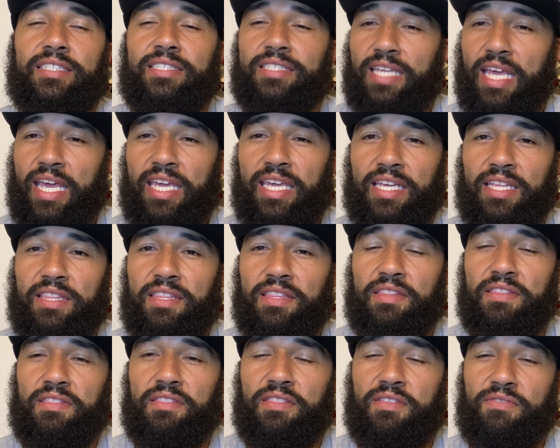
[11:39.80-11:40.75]

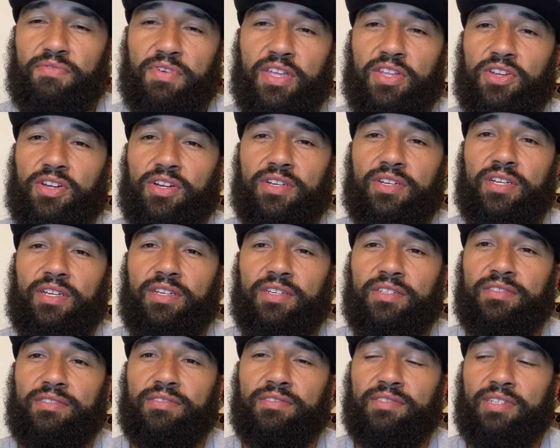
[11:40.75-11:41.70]
taken the vineyard
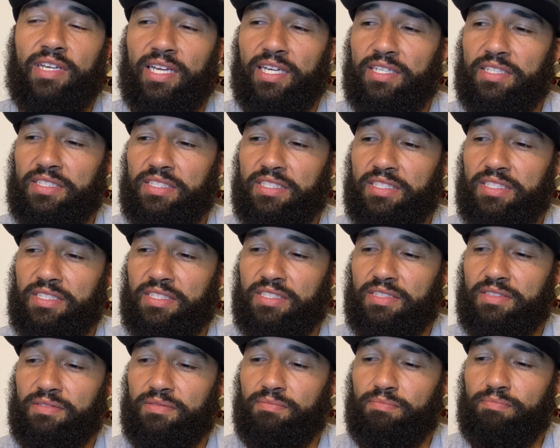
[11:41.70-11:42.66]
and
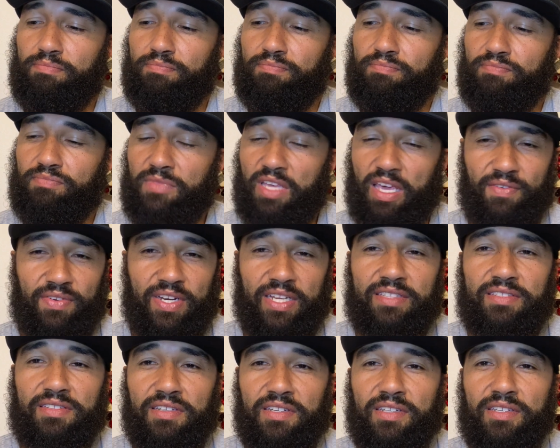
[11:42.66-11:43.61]
given
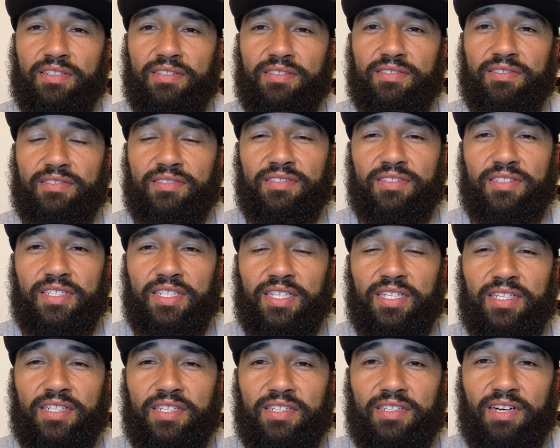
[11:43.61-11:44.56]
it to
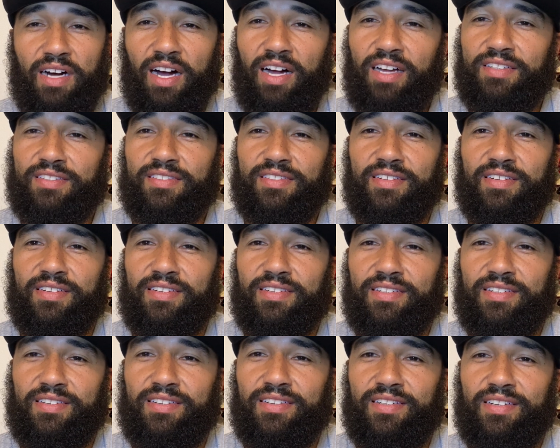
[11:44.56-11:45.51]
us,
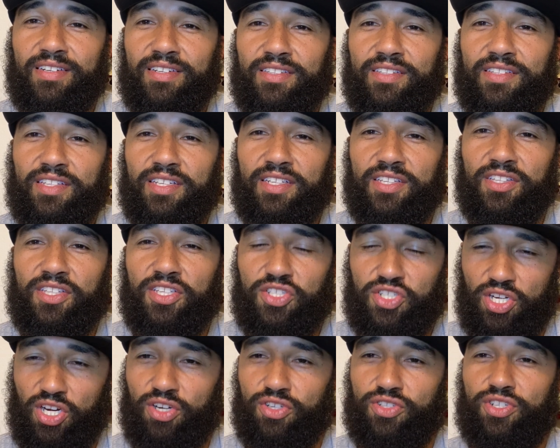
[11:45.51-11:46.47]
the
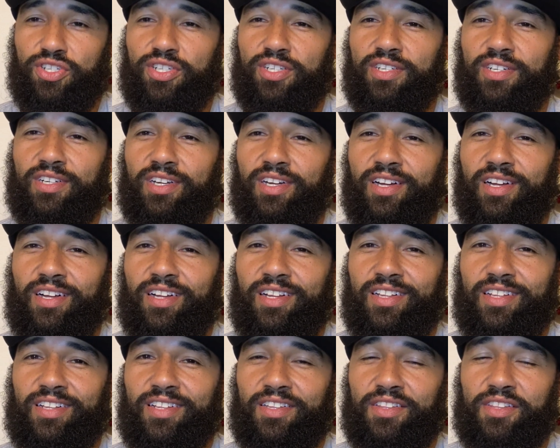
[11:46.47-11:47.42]
church,
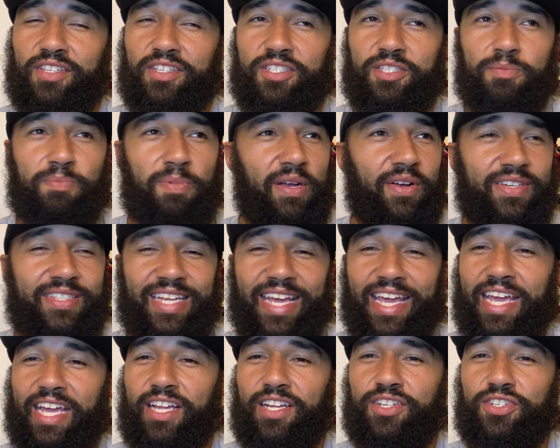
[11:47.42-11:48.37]
the spirit
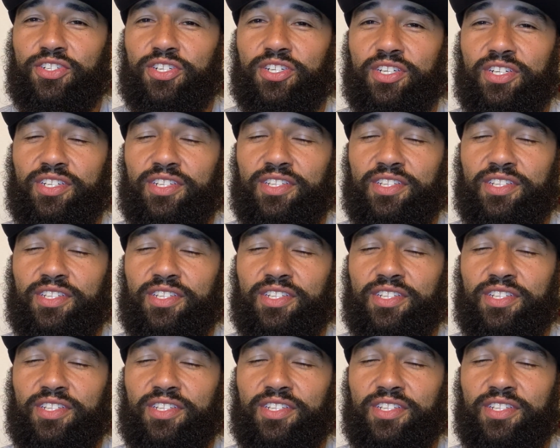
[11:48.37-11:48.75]
age?